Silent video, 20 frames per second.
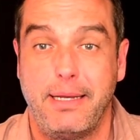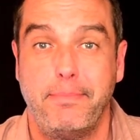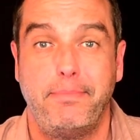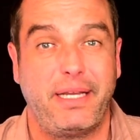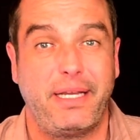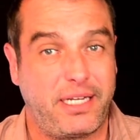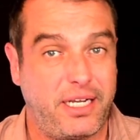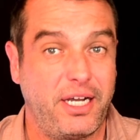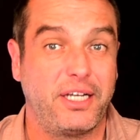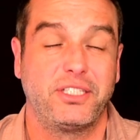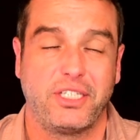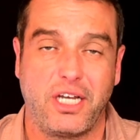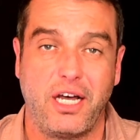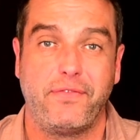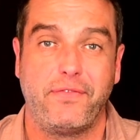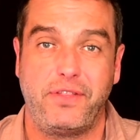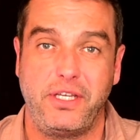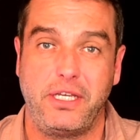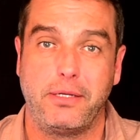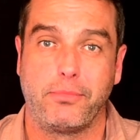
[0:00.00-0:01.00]
because
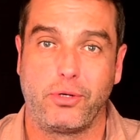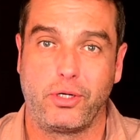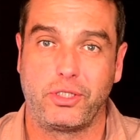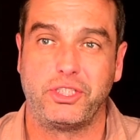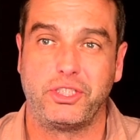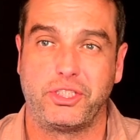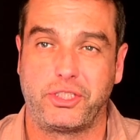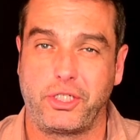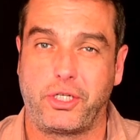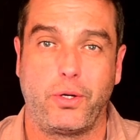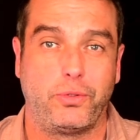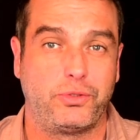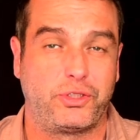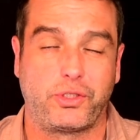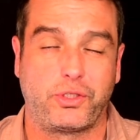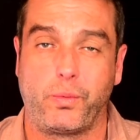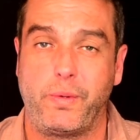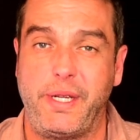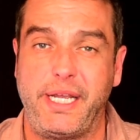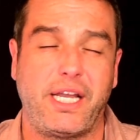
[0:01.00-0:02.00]
of the emergence of
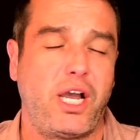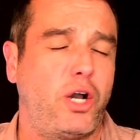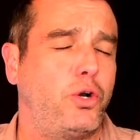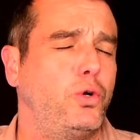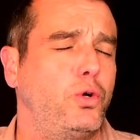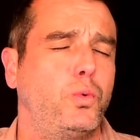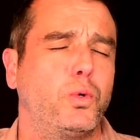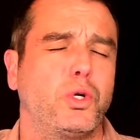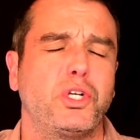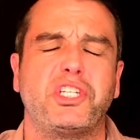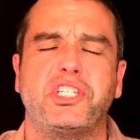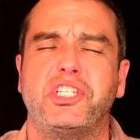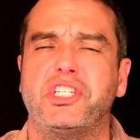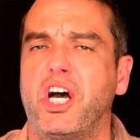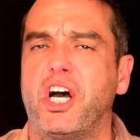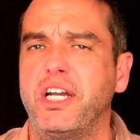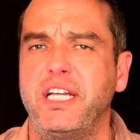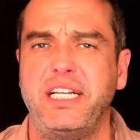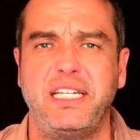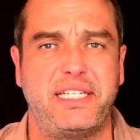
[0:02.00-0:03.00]
Costa Rica, who were
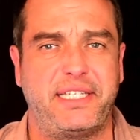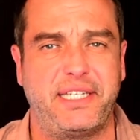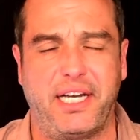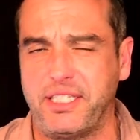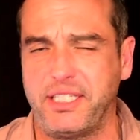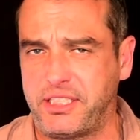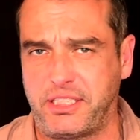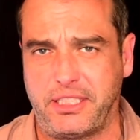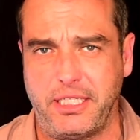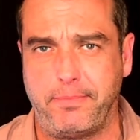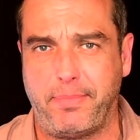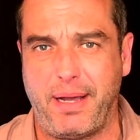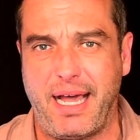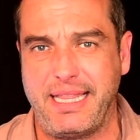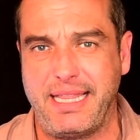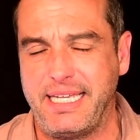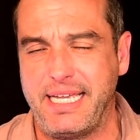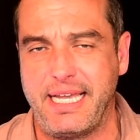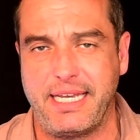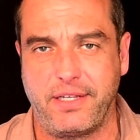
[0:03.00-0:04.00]
done and dusted by
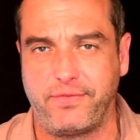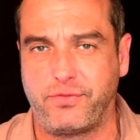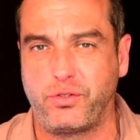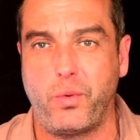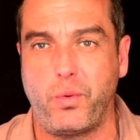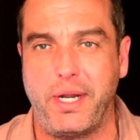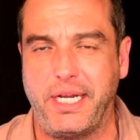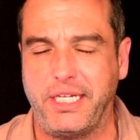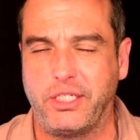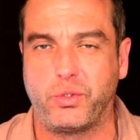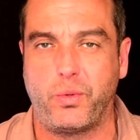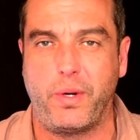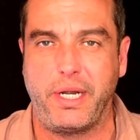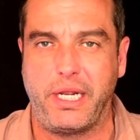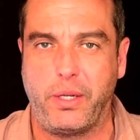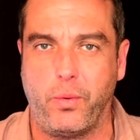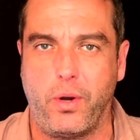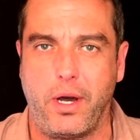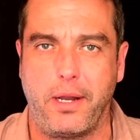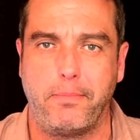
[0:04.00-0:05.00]
the end of
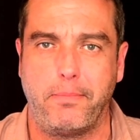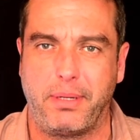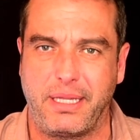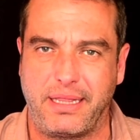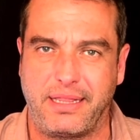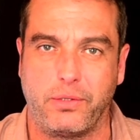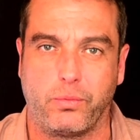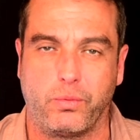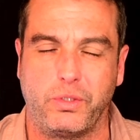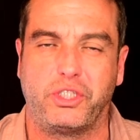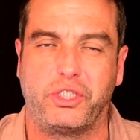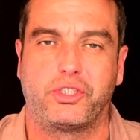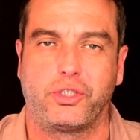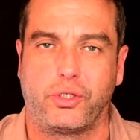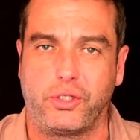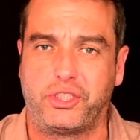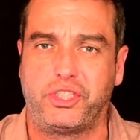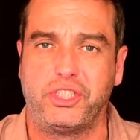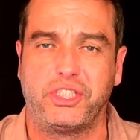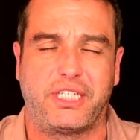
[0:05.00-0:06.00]
2021, but the
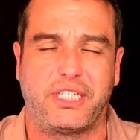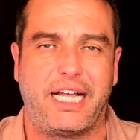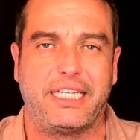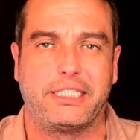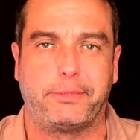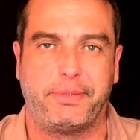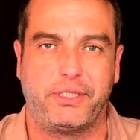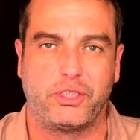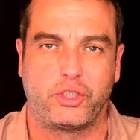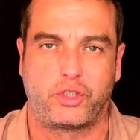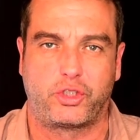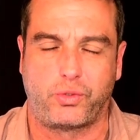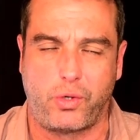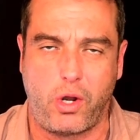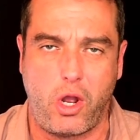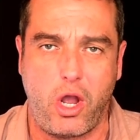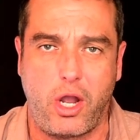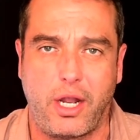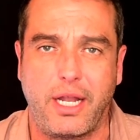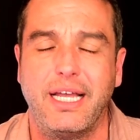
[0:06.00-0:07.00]
resurgence has been
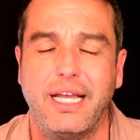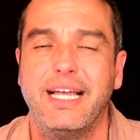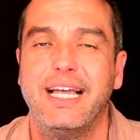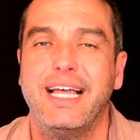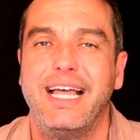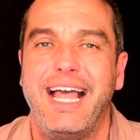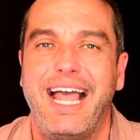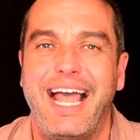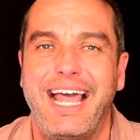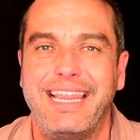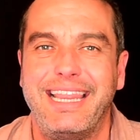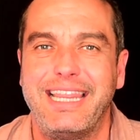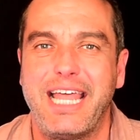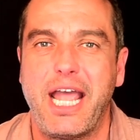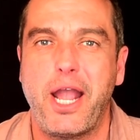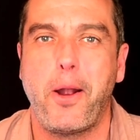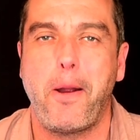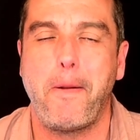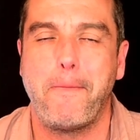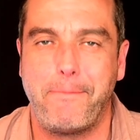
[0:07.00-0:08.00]
strong and
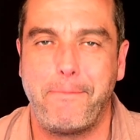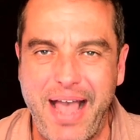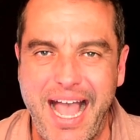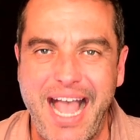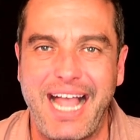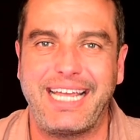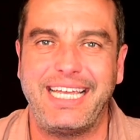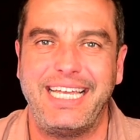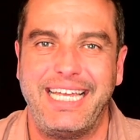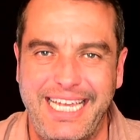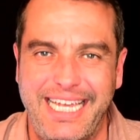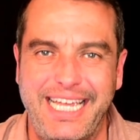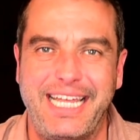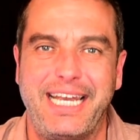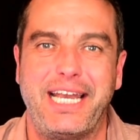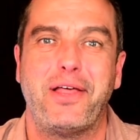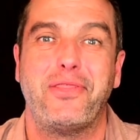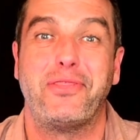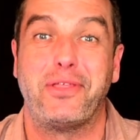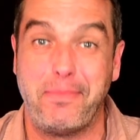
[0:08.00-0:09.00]
they are back
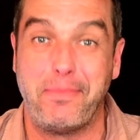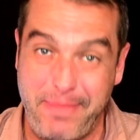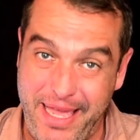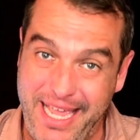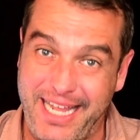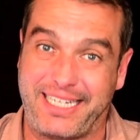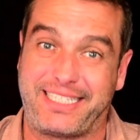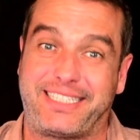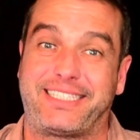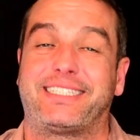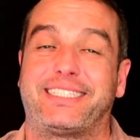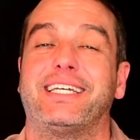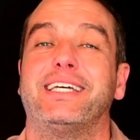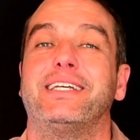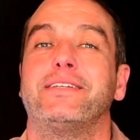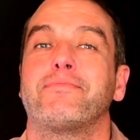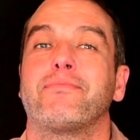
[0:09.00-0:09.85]
in the mix.